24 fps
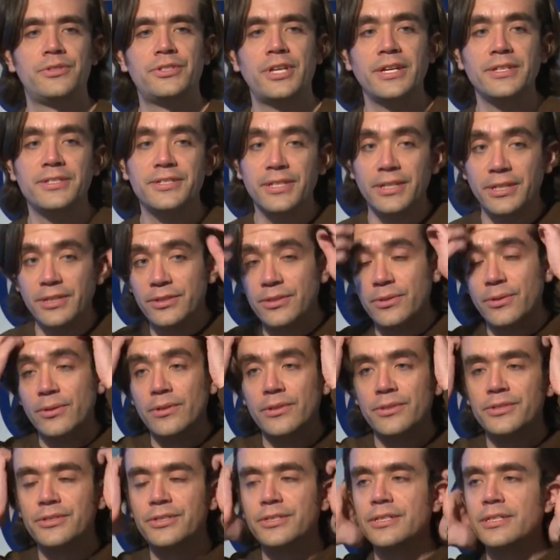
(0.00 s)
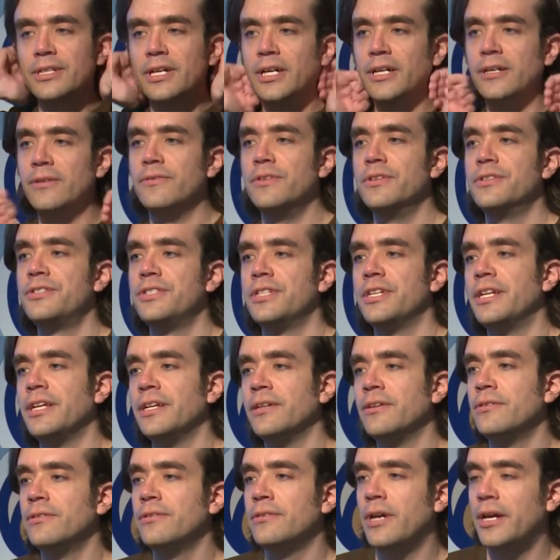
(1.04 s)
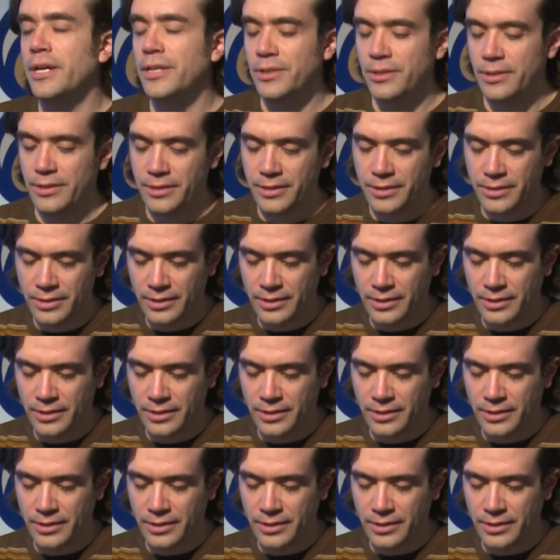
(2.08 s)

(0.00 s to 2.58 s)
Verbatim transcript: sightseeing tours of the city on the,